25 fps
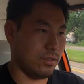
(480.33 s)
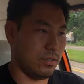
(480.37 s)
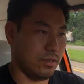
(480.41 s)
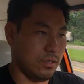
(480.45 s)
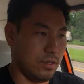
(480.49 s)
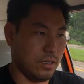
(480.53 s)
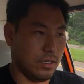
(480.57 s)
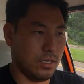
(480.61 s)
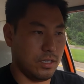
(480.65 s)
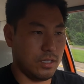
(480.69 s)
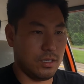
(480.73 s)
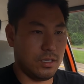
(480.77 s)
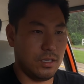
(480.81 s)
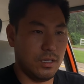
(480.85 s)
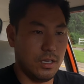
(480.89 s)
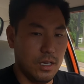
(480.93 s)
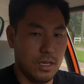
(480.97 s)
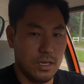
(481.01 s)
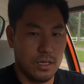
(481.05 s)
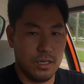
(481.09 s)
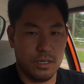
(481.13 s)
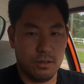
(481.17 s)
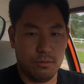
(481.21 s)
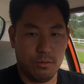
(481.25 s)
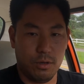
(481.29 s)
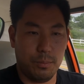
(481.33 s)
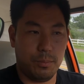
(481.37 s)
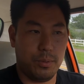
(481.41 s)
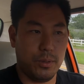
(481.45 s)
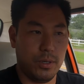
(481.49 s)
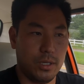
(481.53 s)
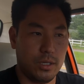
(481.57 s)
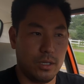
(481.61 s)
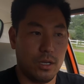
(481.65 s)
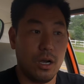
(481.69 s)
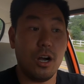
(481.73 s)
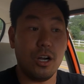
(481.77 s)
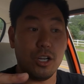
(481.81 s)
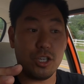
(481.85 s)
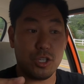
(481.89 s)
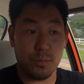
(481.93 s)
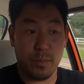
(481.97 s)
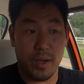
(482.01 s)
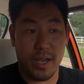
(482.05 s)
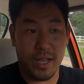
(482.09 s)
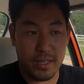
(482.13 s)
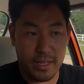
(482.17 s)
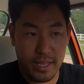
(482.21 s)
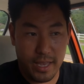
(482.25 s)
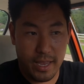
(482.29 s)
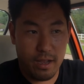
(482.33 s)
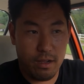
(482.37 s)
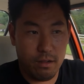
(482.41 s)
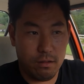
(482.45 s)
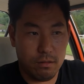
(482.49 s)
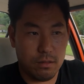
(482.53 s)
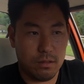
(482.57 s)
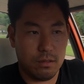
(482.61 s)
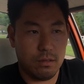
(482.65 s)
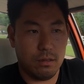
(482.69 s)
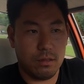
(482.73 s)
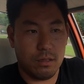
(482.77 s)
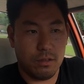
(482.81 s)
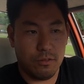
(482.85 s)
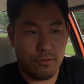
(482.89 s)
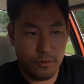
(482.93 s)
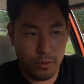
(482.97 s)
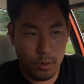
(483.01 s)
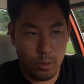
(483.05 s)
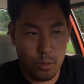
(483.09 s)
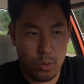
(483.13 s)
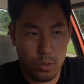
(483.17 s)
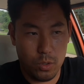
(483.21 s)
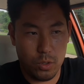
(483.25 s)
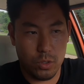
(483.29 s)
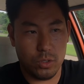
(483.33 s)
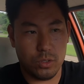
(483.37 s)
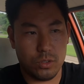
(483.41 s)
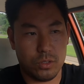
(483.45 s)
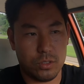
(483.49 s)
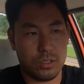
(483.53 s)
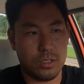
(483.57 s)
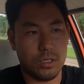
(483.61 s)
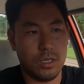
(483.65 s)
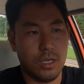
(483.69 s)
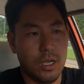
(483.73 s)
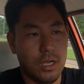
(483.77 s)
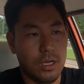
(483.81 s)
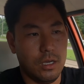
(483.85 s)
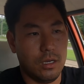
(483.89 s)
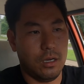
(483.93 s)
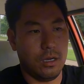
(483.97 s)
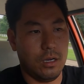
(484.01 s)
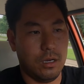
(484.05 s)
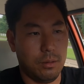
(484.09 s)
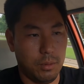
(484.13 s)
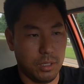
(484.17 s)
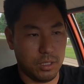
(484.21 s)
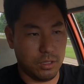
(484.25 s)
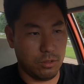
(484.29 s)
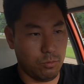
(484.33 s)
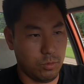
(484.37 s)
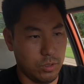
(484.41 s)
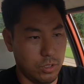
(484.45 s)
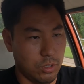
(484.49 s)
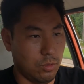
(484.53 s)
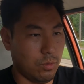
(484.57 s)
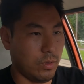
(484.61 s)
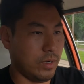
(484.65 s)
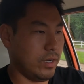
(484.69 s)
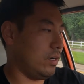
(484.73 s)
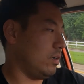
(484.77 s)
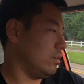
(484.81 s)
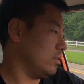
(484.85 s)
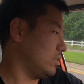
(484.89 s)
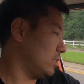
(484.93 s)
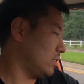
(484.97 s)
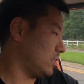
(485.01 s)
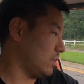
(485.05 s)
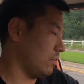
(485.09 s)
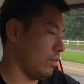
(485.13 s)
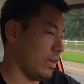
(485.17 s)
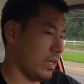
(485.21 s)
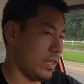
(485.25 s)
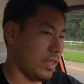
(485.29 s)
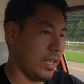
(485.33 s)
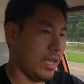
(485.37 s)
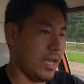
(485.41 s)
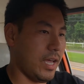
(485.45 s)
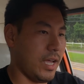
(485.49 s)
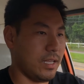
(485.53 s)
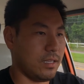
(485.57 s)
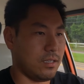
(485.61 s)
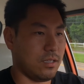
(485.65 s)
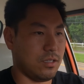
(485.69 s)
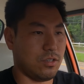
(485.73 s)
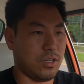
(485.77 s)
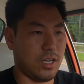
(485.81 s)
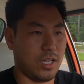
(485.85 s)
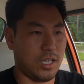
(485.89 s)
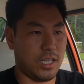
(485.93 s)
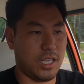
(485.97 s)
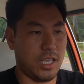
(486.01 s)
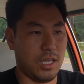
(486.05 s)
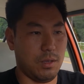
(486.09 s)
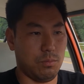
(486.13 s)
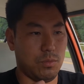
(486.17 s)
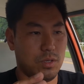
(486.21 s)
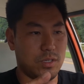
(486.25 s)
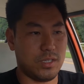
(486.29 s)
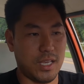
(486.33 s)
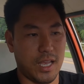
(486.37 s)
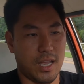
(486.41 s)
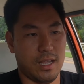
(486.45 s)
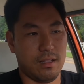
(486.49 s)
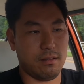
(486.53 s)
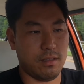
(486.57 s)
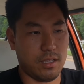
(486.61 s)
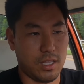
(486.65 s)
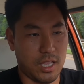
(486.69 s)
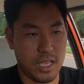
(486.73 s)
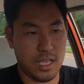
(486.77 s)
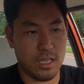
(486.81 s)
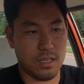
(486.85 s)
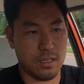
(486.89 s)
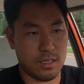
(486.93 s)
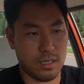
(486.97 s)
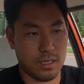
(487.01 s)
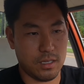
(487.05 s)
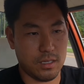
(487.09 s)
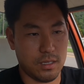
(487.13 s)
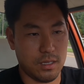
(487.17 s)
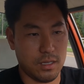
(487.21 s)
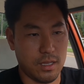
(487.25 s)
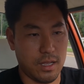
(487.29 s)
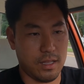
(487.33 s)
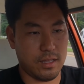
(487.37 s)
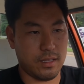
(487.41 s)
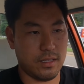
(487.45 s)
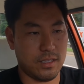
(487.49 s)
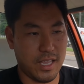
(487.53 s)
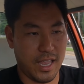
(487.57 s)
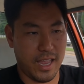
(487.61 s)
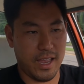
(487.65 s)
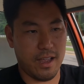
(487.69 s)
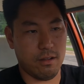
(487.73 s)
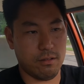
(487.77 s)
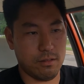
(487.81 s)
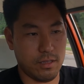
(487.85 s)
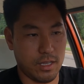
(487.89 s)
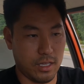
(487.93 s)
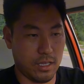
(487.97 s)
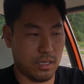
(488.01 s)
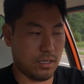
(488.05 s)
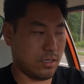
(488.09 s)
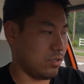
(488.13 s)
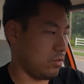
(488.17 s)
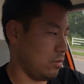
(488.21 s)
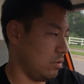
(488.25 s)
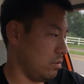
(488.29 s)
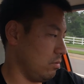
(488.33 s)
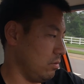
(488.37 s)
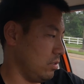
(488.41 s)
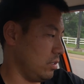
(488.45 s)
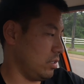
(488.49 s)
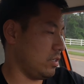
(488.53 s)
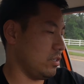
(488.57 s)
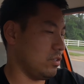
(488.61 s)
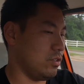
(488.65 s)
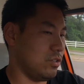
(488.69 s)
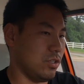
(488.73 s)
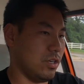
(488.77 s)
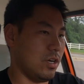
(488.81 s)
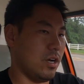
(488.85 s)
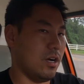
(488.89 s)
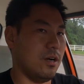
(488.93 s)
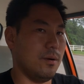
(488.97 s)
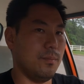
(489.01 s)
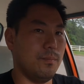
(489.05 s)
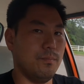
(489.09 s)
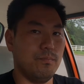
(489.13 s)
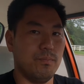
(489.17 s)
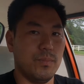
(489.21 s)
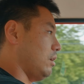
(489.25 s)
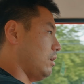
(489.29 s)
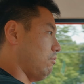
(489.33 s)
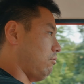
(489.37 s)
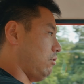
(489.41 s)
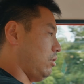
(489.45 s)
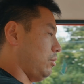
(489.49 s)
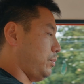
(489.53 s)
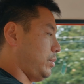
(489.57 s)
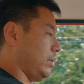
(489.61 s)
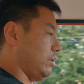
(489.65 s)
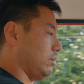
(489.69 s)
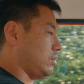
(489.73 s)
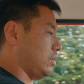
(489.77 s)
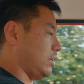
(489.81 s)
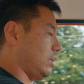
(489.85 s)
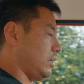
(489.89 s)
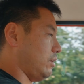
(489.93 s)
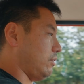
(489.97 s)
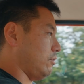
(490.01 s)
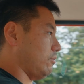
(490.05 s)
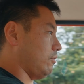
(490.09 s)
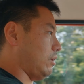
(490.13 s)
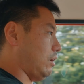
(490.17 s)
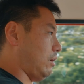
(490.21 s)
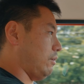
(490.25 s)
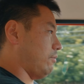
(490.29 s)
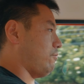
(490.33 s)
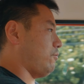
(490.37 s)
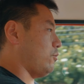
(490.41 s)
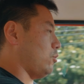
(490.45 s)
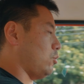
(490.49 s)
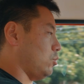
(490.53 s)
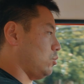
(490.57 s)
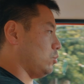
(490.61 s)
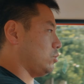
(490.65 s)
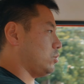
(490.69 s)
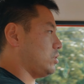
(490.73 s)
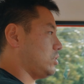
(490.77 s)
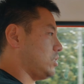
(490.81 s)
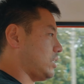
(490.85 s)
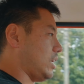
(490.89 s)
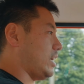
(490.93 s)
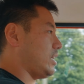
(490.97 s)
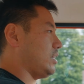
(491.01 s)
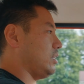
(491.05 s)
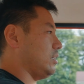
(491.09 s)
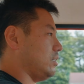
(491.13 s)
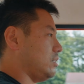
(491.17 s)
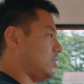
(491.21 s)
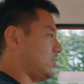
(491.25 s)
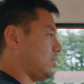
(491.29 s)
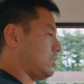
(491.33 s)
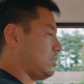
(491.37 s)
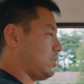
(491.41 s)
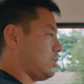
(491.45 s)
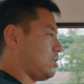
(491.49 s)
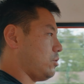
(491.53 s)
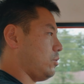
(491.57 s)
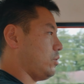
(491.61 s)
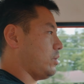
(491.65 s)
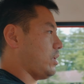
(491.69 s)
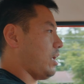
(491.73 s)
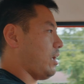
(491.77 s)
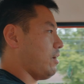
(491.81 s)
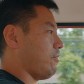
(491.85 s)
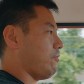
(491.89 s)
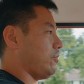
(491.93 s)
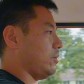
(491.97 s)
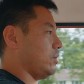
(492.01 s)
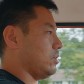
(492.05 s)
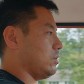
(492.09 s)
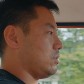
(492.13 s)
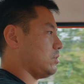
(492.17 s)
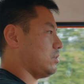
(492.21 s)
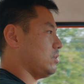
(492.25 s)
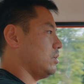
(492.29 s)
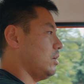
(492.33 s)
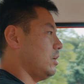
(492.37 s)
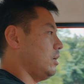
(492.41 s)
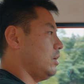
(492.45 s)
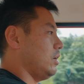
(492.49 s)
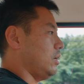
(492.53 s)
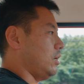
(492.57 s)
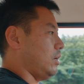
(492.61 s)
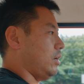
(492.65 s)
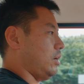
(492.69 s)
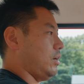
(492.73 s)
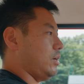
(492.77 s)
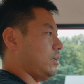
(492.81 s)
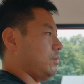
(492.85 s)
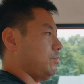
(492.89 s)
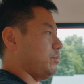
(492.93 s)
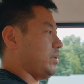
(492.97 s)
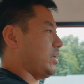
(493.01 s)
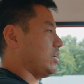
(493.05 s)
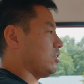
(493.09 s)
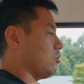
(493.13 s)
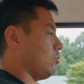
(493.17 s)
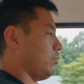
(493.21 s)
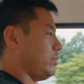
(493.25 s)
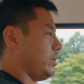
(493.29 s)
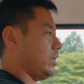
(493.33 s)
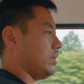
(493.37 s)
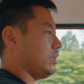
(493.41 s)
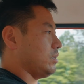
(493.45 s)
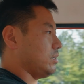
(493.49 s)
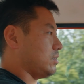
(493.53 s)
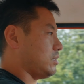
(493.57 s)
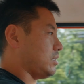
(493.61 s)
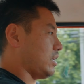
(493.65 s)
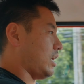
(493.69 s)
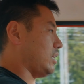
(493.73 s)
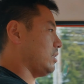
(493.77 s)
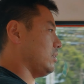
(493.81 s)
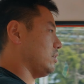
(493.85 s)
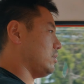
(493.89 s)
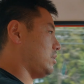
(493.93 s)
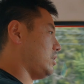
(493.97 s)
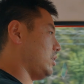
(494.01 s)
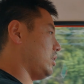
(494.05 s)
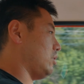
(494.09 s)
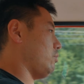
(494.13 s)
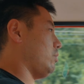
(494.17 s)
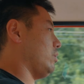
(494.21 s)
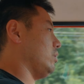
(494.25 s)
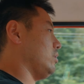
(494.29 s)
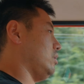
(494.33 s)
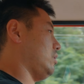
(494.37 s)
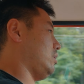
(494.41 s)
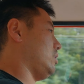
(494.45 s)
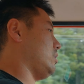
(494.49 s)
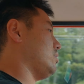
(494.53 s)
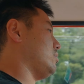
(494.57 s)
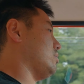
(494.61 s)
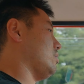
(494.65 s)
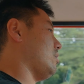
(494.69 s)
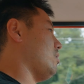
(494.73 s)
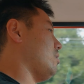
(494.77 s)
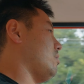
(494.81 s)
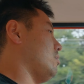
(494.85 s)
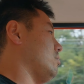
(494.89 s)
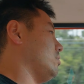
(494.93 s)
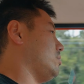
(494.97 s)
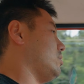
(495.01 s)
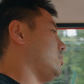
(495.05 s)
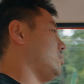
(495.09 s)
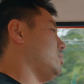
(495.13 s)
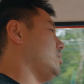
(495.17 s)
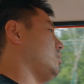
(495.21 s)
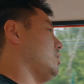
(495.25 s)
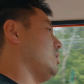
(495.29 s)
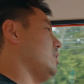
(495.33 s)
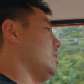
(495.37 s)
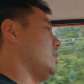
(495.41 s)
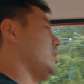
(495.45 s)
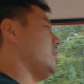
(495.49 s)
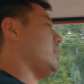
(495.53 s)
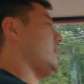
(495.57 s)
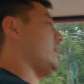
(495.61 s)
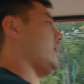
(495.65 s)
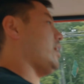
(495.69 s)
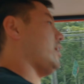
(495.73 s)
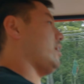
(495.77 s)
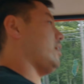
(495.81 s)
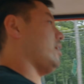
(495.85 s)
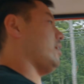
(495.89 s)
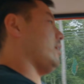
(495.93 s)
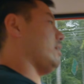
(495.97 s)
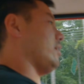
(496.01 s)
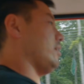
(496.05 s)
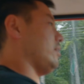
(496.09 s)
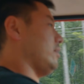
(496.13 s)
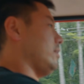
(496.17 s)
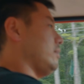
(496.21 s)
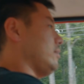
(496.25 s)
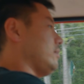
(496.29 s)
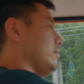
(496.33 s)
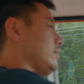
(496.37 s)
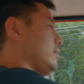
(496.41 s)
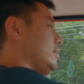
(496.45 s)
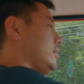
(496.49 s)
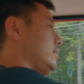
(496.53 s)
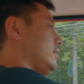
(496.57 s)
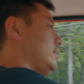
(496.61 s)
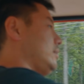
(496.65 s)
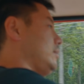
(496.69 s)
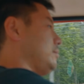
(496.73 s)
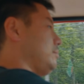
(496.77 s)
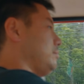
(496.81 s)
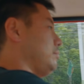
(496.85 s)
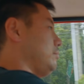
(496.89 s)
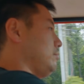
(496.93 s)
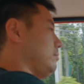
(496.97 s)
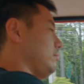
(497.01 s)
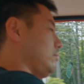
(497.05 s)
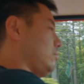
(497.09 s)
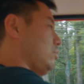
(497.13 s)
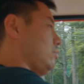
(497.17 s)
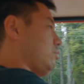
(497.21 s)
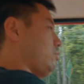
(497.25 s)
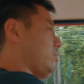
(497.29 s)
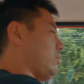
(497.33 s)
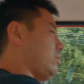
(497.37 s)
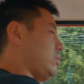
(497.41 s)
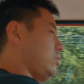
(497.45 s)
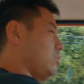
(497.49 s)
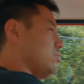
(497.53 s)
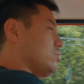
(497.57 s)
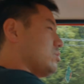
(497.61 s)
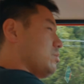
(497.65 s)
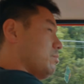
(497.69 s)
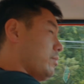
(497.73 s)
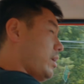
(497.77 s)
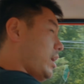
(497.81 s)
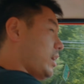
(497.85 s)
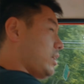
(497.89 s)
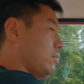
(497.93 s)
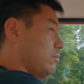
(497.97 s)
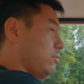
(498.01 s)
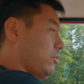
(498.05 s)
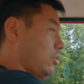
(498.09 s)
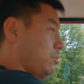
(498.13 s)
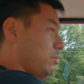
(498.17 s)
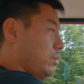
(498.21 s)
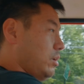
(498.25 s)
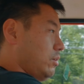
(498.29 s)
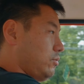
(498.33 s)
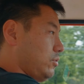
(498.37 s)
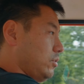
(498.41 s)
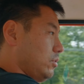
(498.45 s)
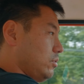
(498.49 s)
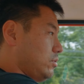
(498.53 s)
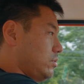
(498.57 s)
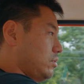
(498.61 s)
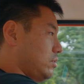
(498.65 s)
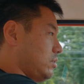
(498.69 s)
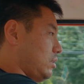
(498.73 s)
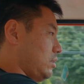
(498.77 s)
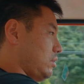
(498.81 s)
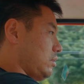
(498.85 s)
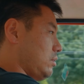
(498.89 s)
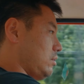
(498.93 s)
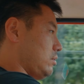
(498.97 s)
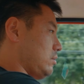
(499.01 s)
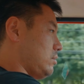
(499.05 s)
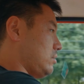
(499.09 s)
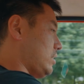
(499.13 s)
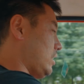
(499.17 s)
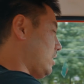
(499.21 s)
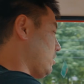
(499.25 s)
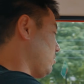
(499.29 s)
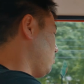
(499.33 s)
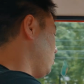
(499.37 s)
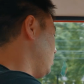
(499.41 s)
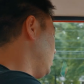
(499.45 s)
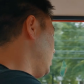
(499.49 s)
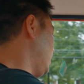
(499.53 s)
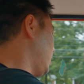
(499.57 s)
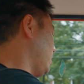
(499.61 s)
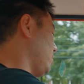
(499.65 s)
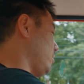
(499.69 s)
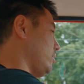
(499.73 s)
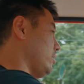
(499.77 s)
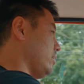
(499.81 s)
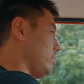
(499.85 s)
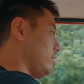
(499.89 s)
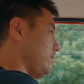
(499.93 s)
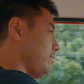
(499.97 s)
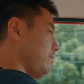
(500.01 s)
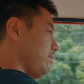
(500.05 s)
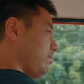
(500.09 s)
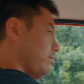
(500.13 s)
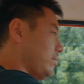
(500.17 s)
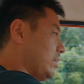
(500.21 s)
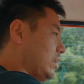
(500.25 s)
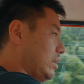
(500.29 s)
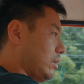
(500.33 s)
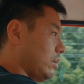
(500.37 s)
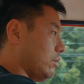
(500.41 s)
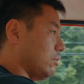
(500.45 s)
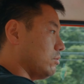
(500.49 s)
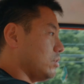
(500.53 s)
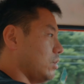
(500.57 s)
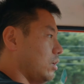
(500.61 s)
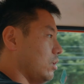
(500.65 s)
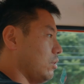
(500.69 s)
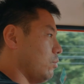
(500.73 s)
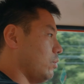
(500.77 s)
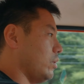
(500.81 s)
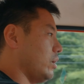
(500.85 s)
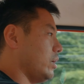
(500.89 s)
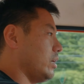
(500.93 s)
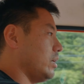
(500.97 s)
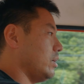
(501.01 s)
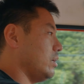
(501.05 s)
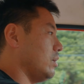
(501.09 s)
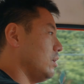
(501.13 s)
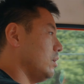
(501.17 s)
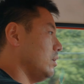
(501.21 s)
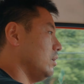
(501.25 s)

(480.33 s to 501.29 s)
good. We put hush mat down on the floors, on the wheel wells and stuff like that, to try to keep the sound and heat down, and it's doing a really good job. We built a full stainless, it's a 2.5-inch mandrel bent stainless TIG welded exhaust, and we use MagnaFlow mufflers. It sounds really good. It goes all the way